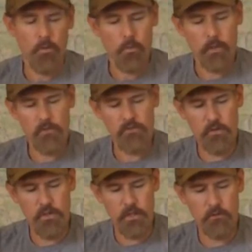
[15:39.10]
One is
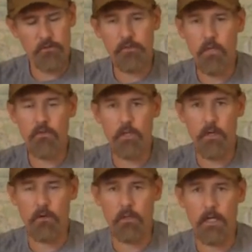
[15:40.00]
the general season
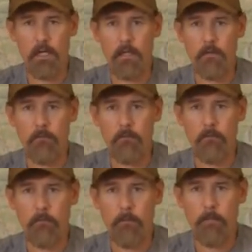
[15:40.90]
elk tag,
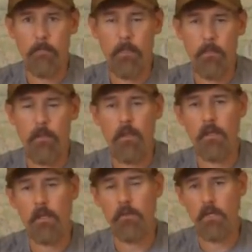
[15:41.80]

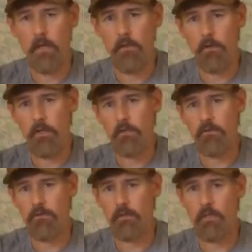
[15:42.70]
and the other
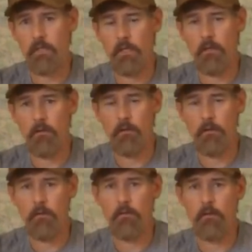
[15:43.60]
is the
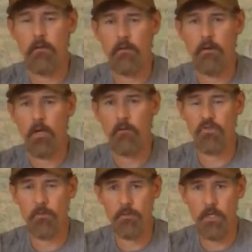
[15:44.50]

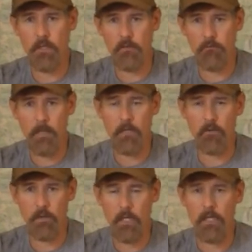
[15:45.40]
harvest objective
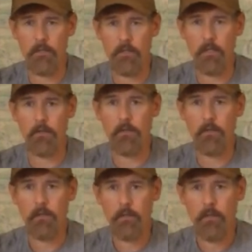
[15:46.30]
mountain lion hunt.
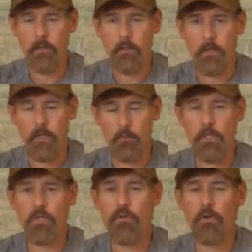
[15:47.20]
and
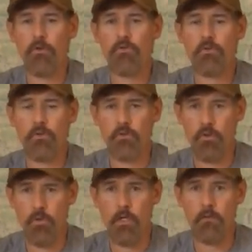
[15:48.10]
we do those
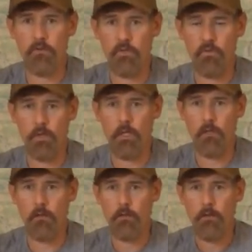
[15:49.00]
2 hunts as
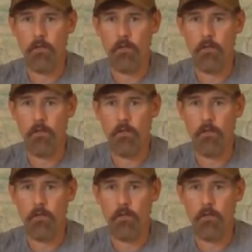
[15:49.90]
well.